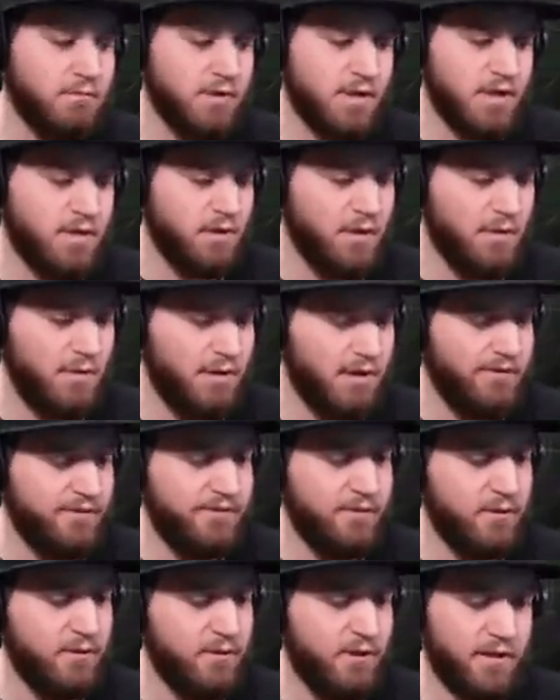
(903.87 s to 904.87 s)
what's the word I'm looking
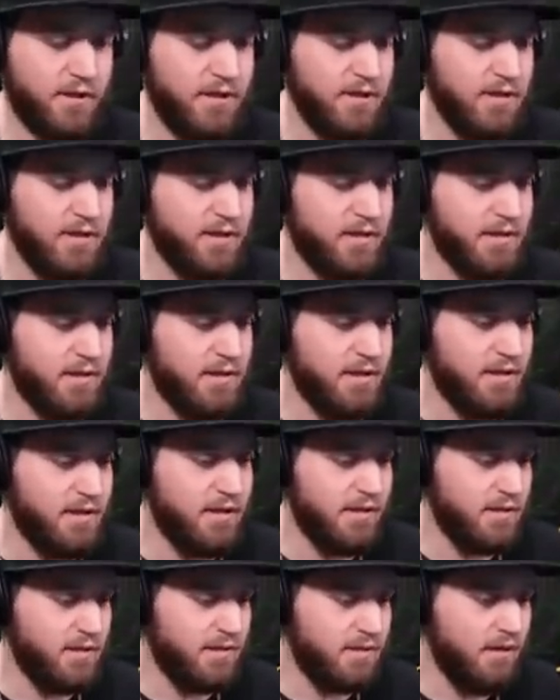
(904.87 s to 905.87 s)
for?
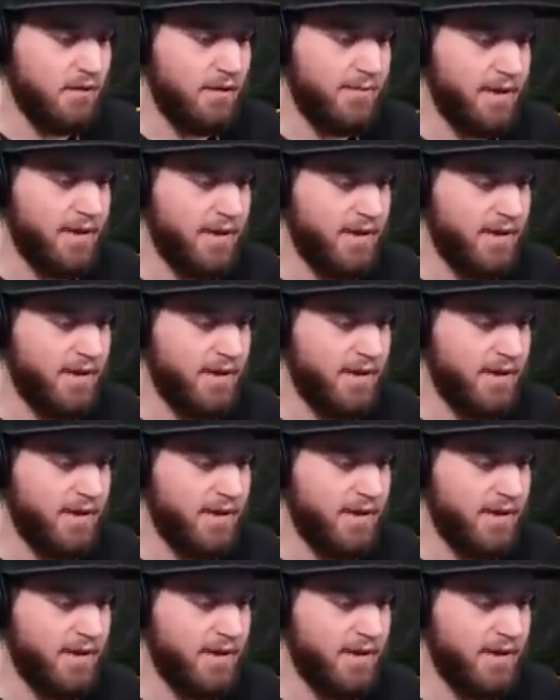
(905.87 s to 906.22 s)
Oh, I